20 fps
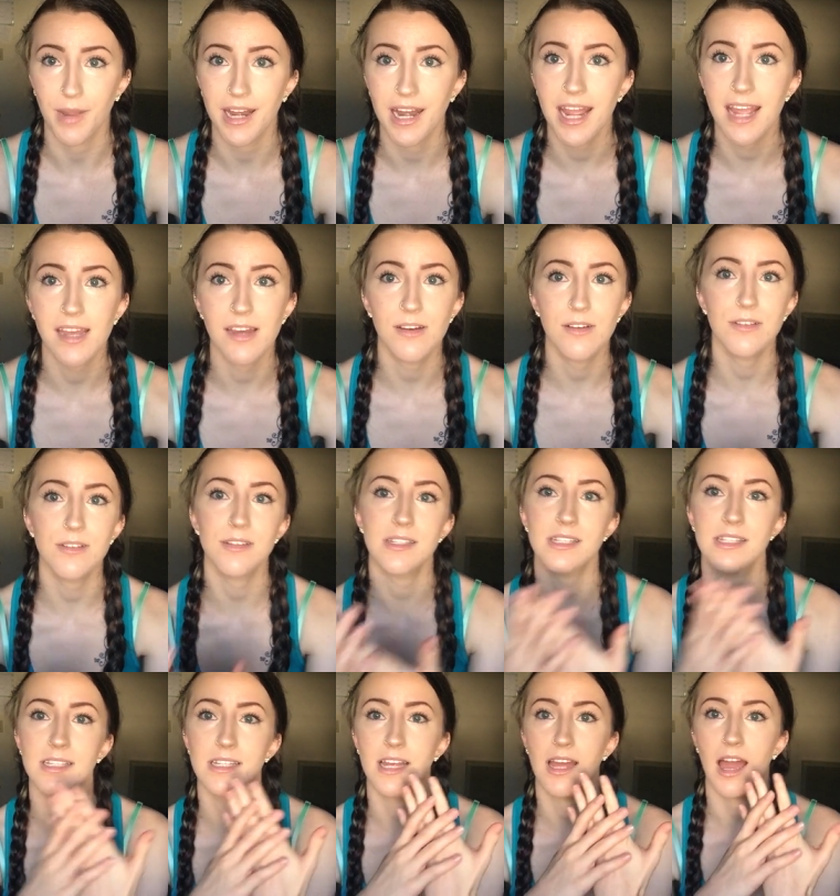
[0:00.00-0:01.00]
my
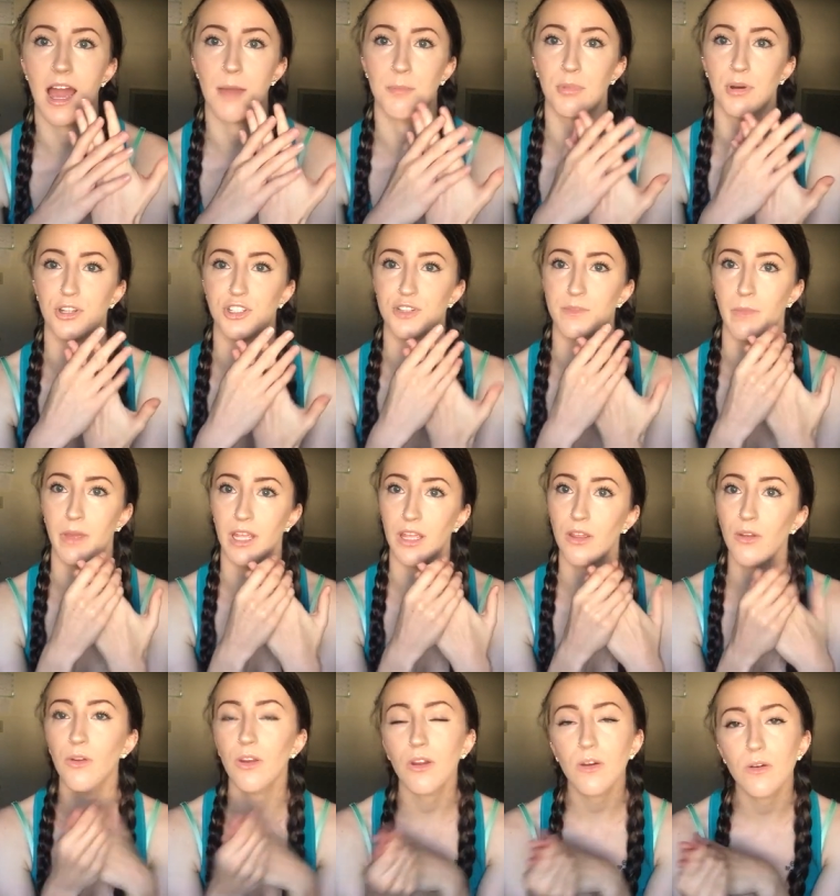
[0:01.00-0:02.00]
nails, I pushed my
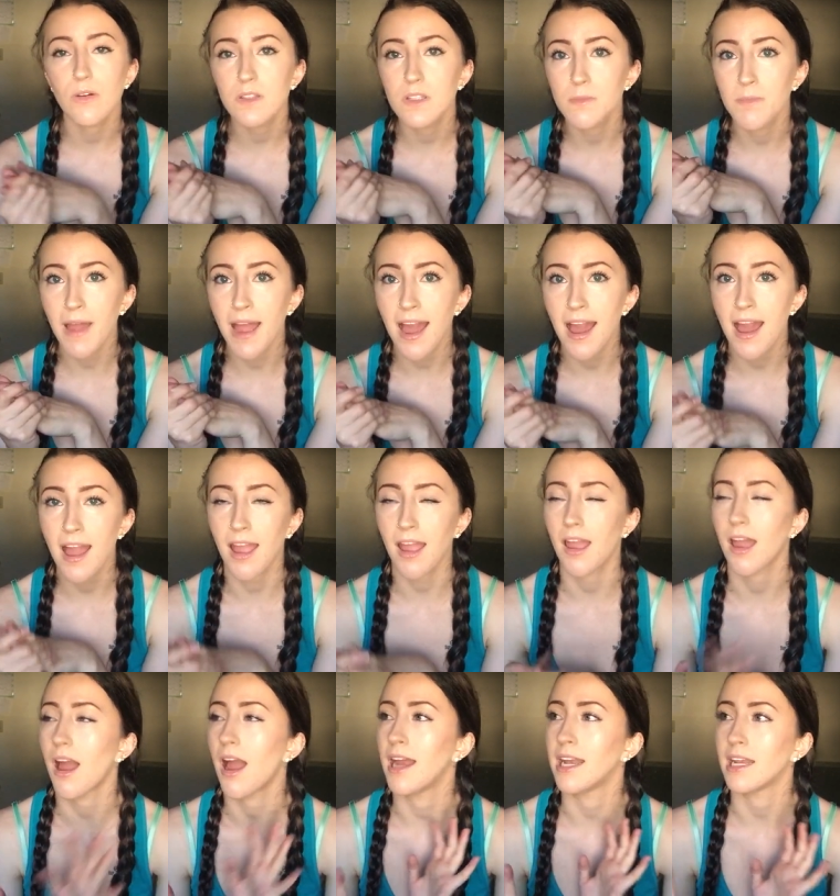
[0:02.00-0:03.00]
cuticles
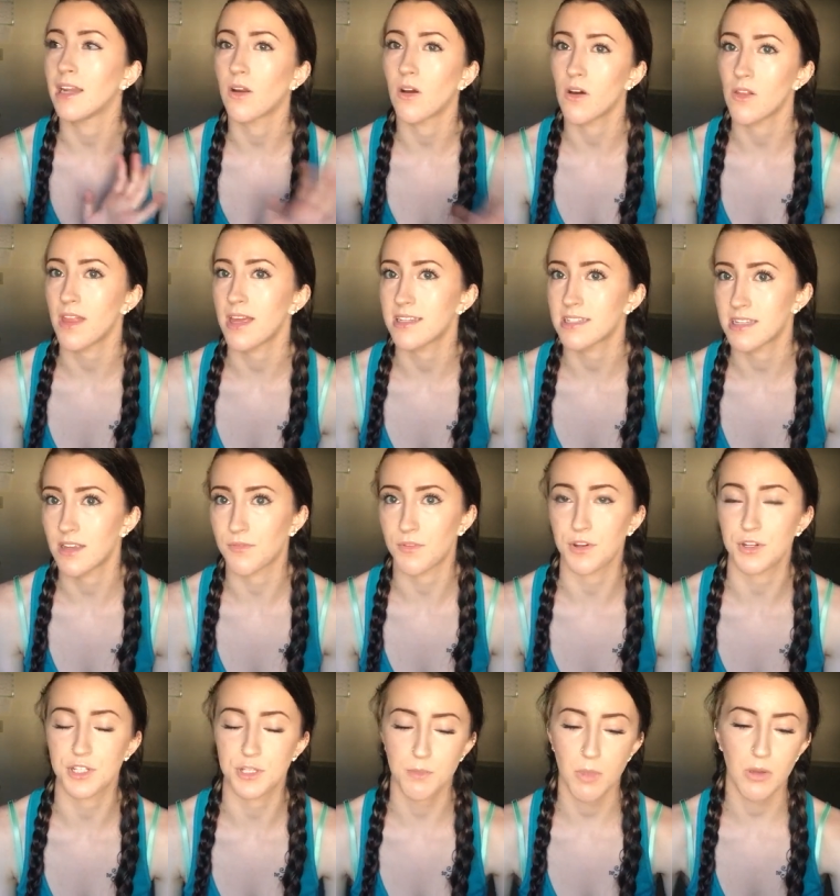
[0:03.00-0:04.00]
back, I did all that
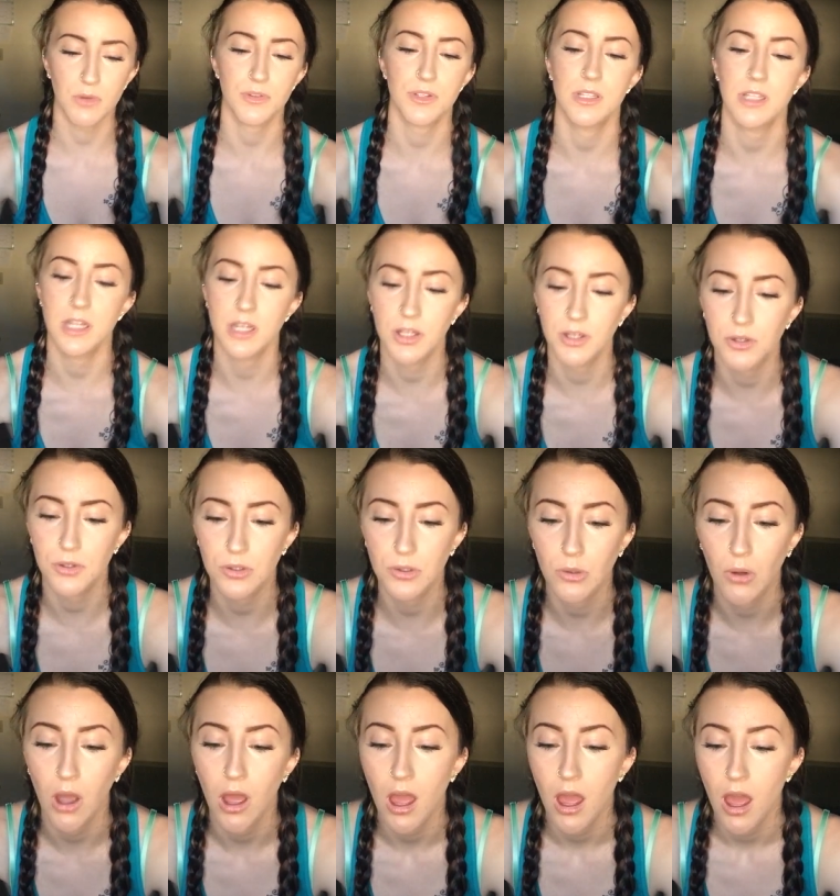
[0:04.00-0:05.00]
stuff you're supposed to
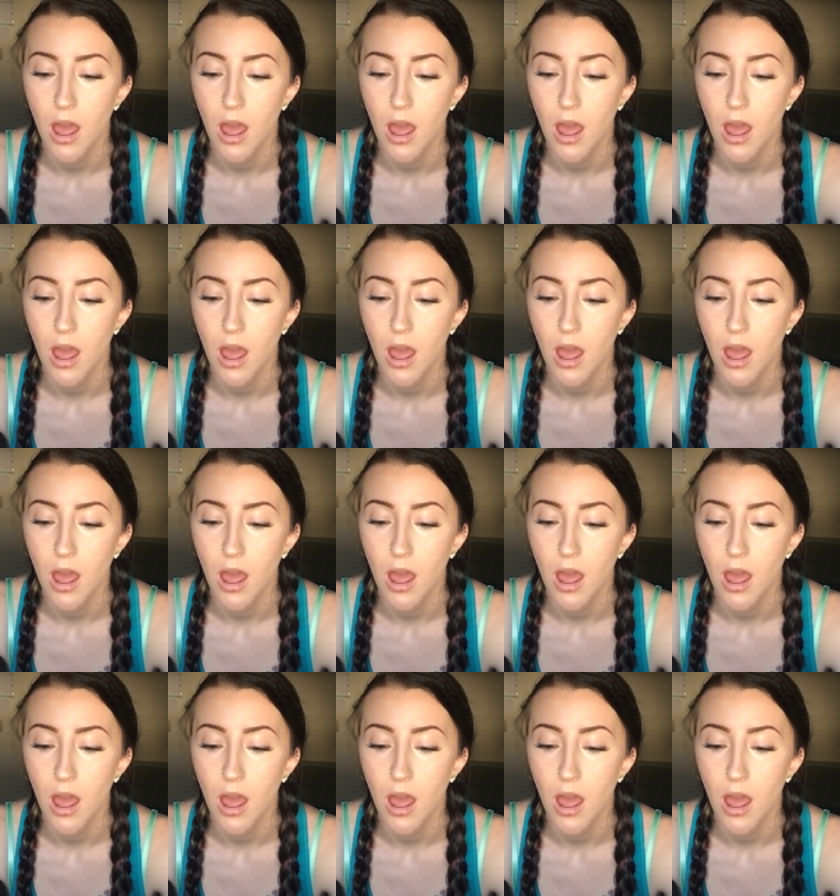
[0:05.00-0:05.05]
do.